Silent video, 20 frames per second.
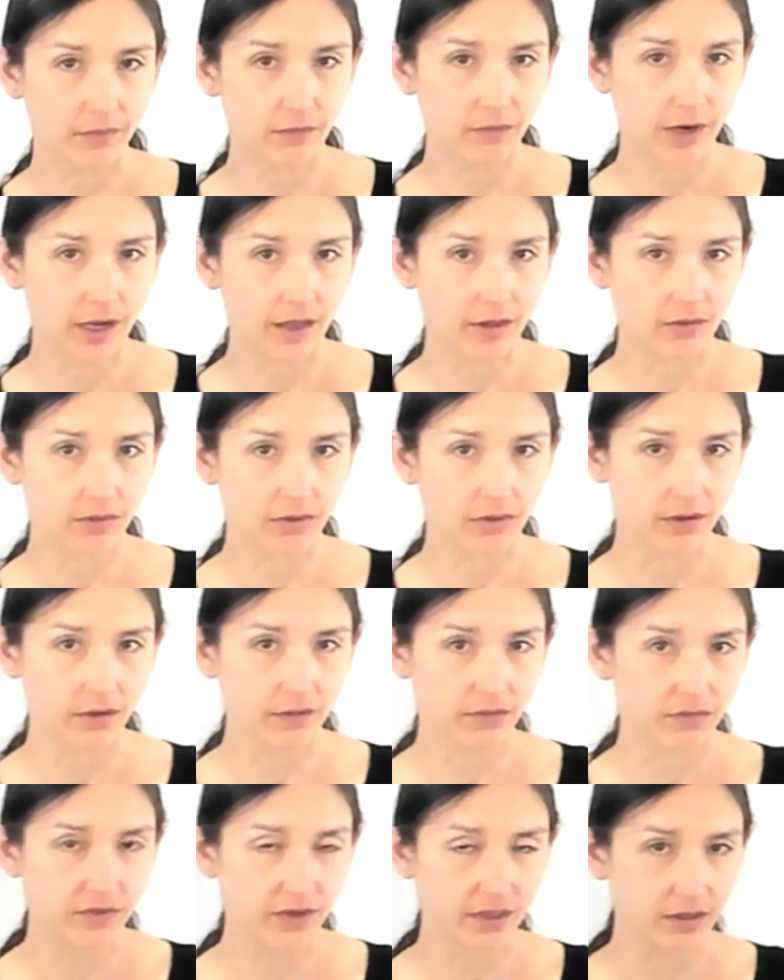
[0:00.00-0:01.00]
rather than the
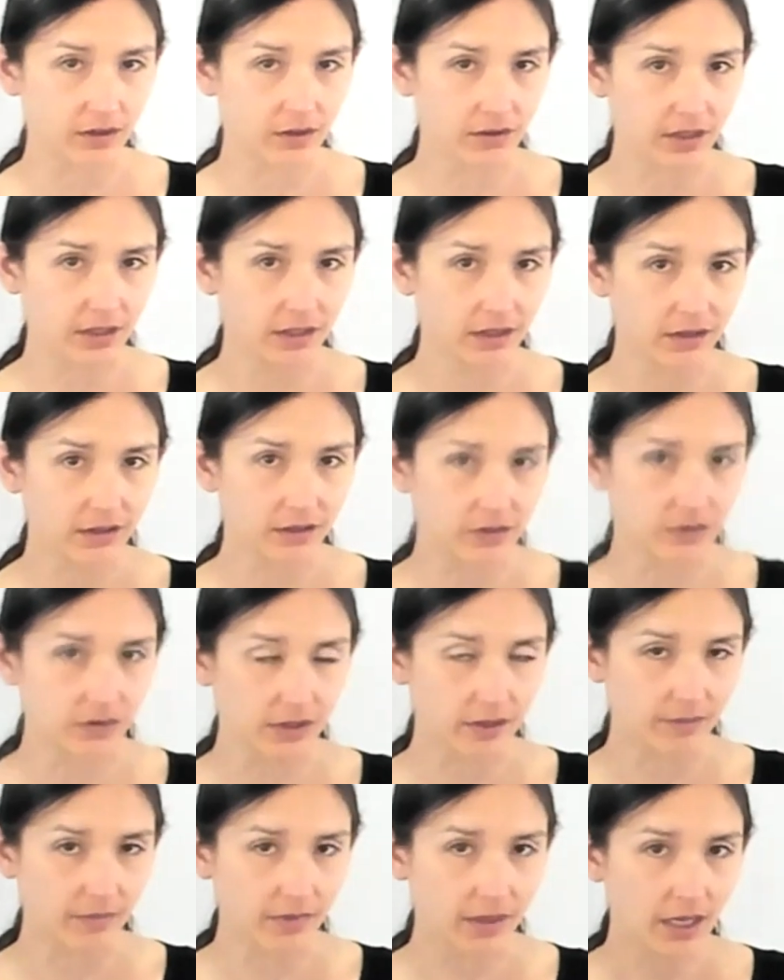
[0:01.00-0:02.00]
figure in the
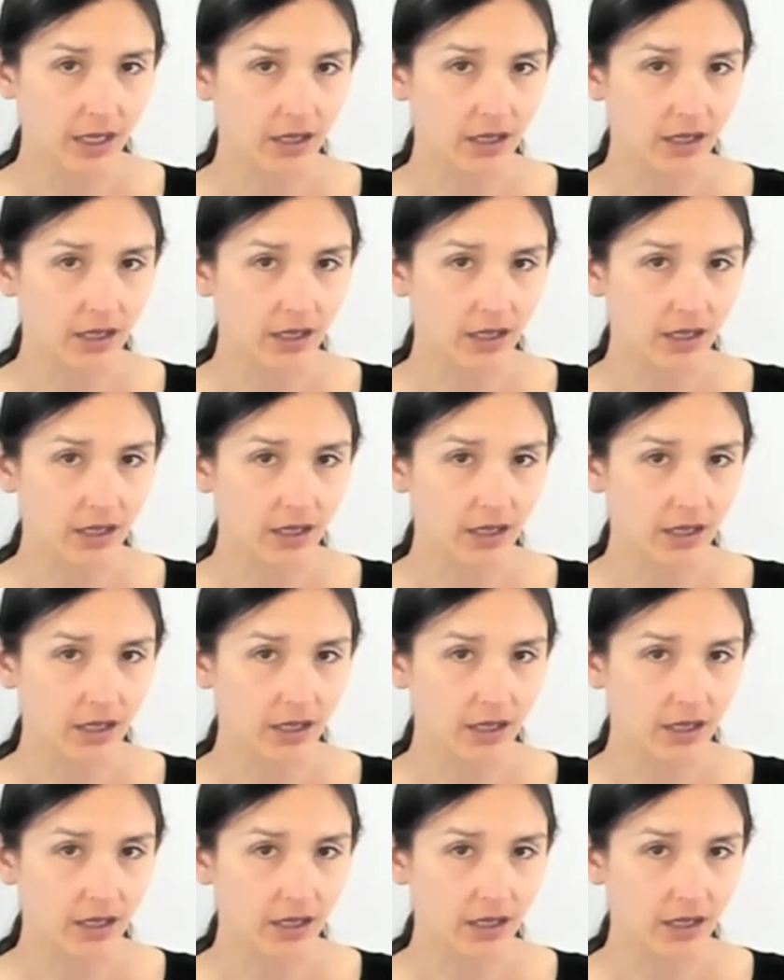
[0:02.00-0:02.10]
dream,